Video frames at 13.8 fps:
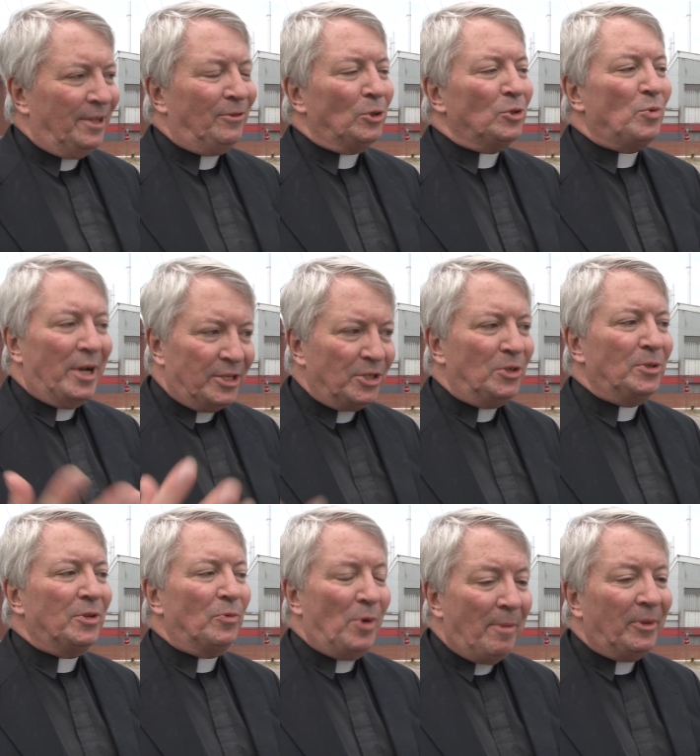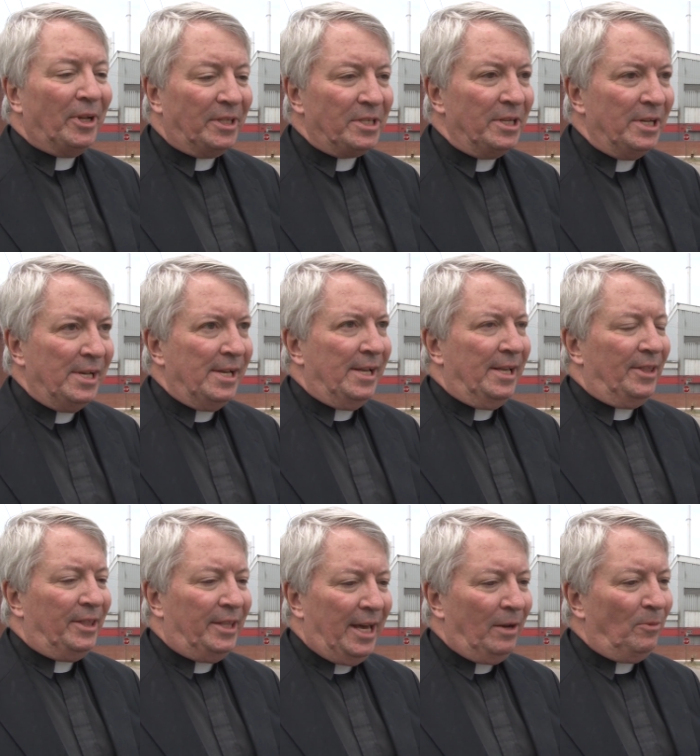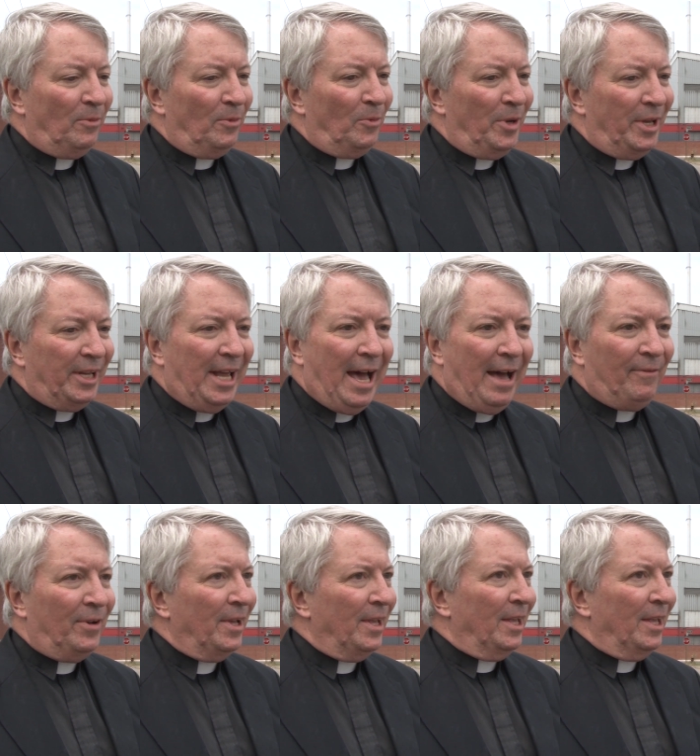those residues and remnants, then we don't have